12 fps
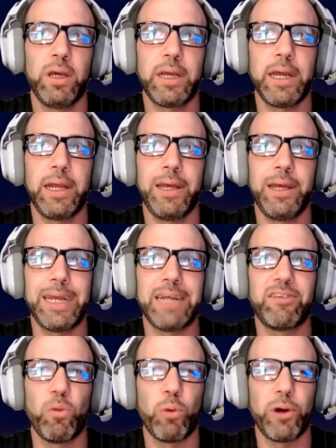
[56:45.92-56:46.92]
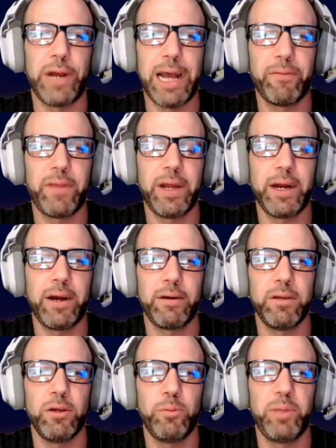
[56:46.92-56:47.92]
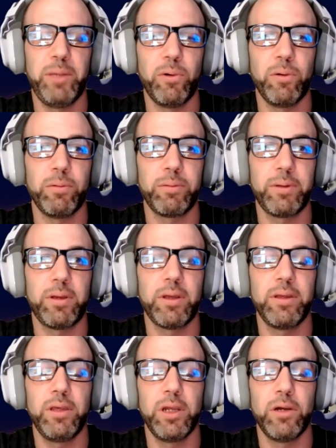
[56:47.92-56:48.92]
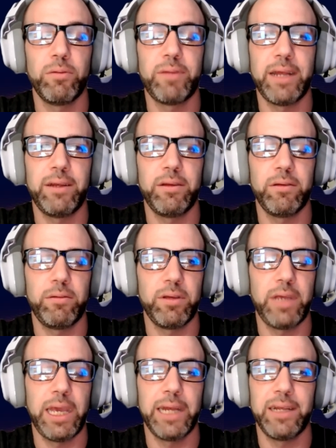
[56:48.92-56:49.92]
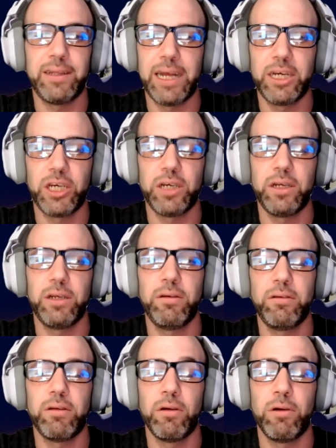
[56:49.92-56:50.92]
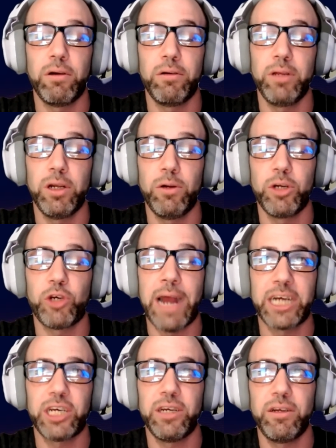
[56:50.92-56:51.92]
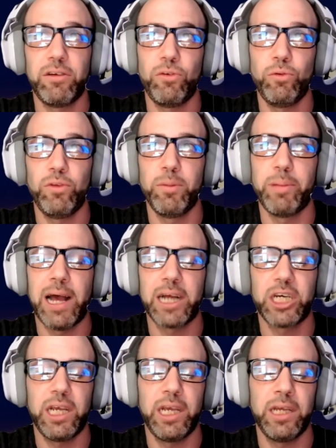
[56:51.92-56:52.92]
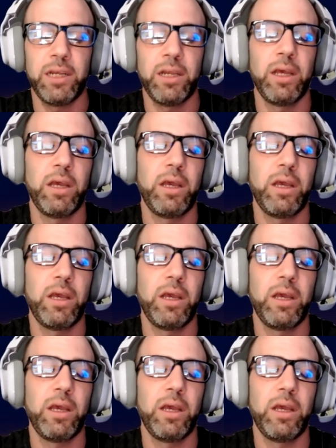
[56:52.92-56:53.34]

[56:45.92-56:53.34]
kind of it gets the word out there. People, tend to gain attention or, attraction to the blockchain.